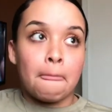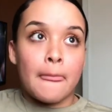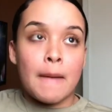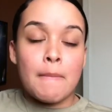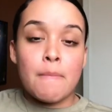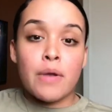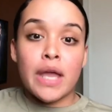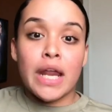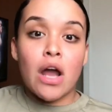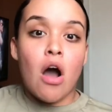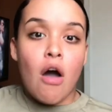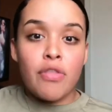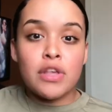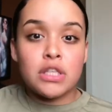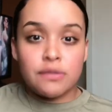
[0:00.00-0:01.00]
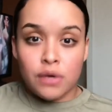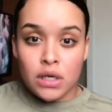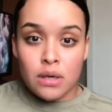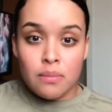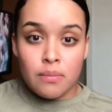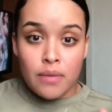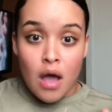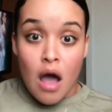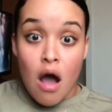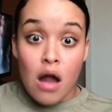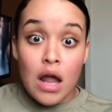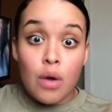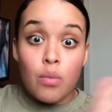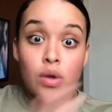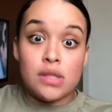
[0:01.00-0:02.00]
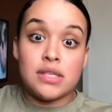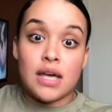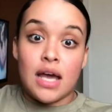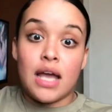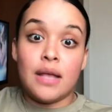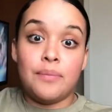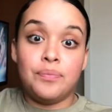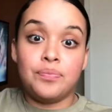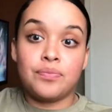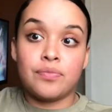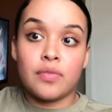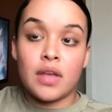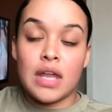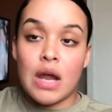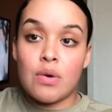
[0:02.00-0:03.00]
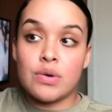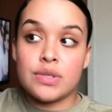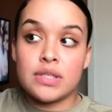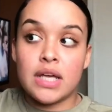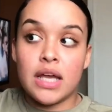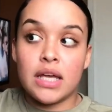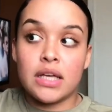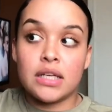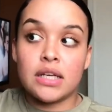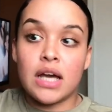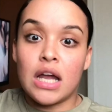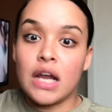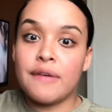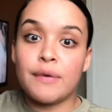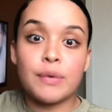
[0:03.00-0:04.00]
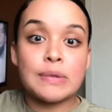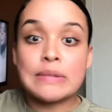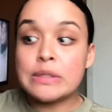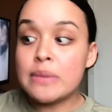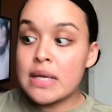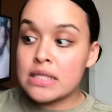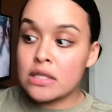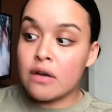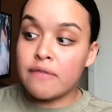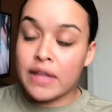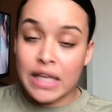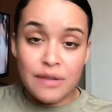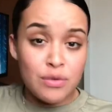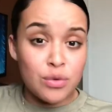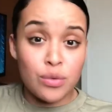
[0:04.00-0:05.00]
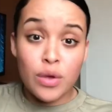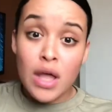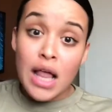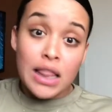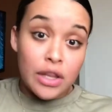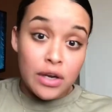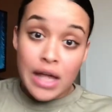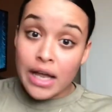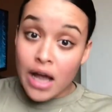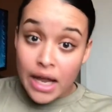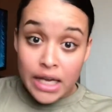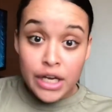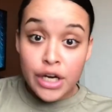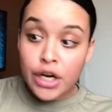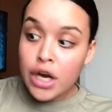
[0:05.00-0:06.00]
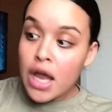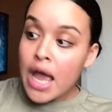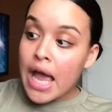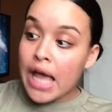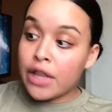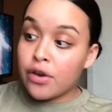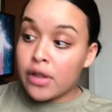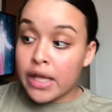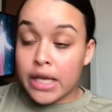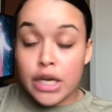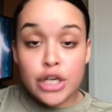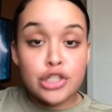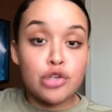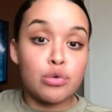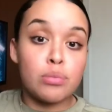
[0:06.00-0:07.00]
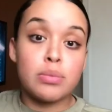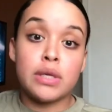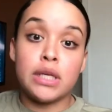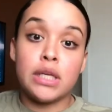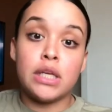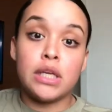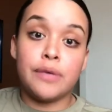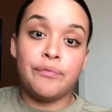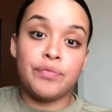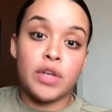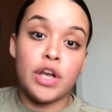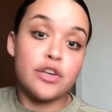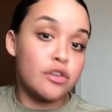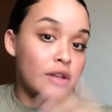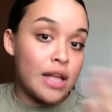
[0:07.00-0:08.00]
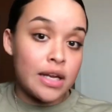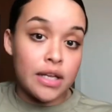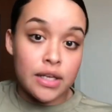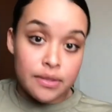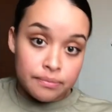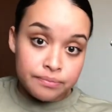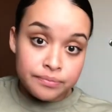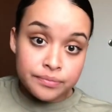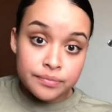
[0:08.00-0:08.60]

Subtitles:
I remember getting all this freedom all at one time. And I was like, I don't even know what to do myself. They give you, the day I got here, and they're like, here's your room key, here's your linen,